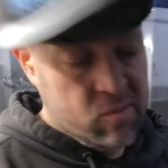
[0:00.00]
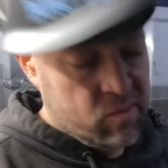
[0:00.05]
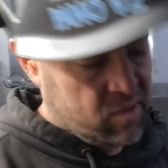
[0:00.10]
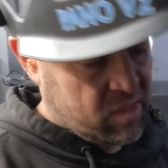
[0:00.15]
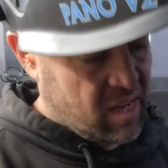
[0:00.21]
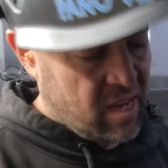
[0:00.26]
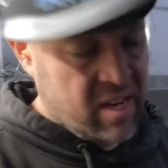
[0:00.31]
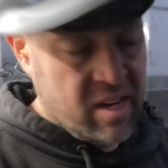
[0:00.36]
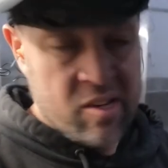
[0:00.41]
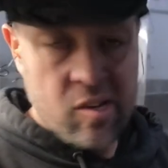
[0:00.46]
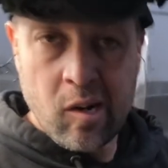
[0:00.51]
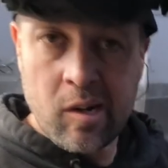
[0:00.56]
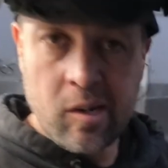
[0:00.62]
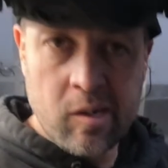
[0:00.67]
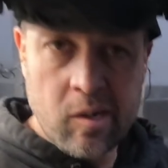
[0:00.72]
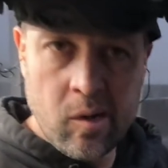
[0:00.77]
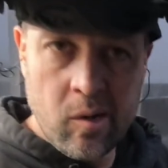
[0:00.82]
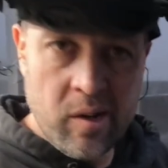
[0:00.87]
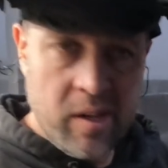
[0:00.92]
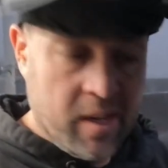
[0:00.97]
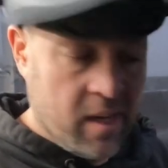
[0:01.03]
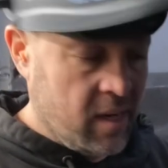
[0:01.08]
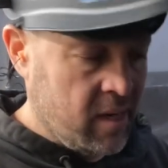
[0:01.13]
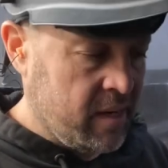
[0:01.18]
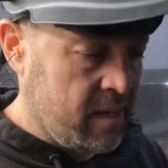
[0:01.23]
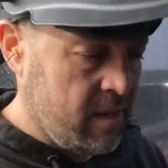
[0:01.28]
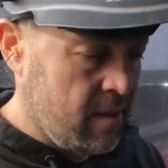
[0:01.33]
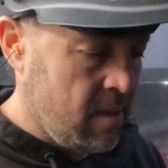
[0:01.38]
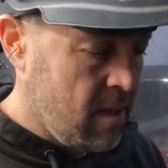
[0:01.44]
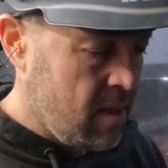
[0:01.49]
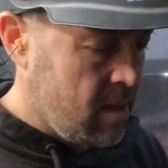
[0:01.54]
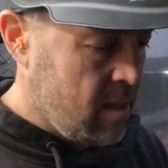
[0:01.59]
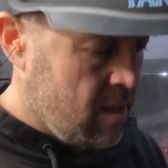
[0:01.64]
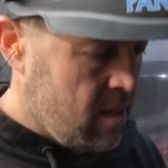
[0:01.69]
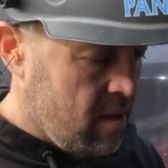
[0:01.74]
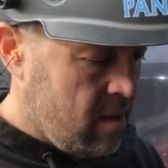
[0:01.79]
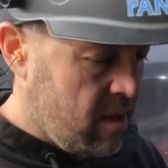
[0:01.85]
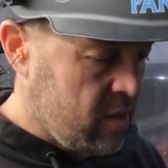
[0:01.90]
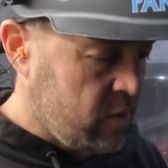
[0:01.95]
kind of dark coating on it.
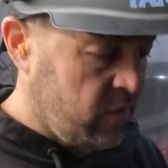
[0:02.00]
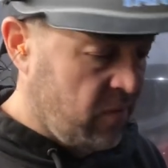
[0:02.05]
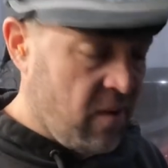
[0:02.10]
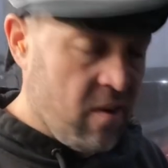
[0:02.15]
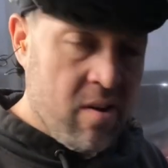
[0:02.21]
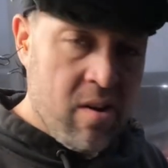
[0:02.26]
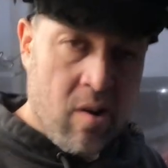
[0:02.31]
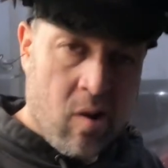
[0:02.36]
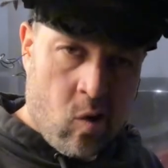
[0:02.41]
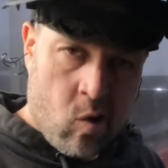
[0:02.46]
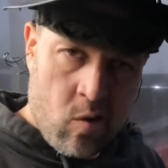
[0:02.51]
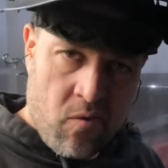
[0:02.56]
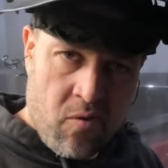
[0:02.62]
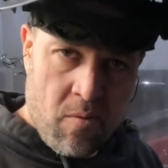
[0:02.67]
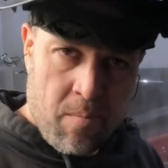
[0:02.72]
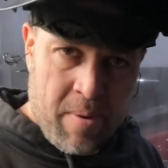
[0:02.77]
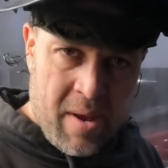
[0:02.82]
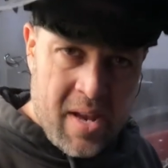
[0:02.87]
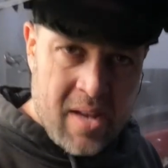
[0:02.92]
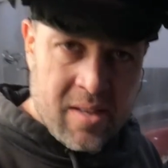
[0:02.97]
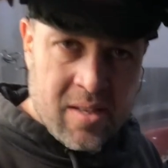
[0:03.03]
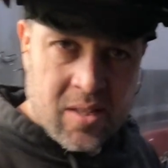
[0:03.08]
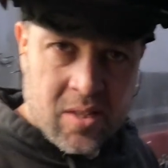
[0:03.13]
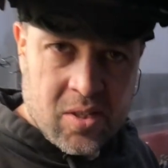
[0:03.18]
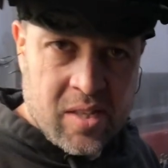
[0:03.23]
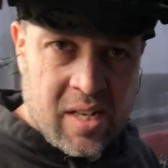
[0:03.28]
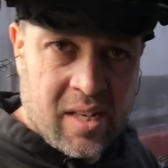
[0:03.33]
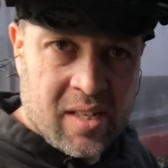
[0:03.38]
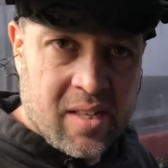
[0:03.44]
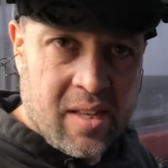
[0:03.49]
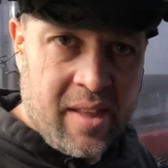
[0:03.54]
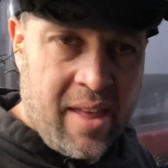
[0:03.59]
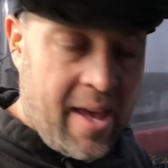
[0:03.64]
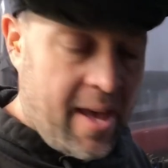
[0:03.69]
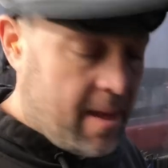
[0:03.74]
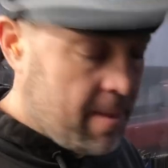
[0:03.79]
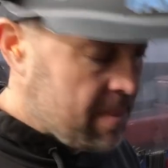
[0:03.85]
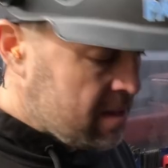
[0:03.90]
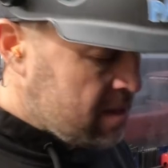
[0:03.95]
It's very hard for paint to stick to that.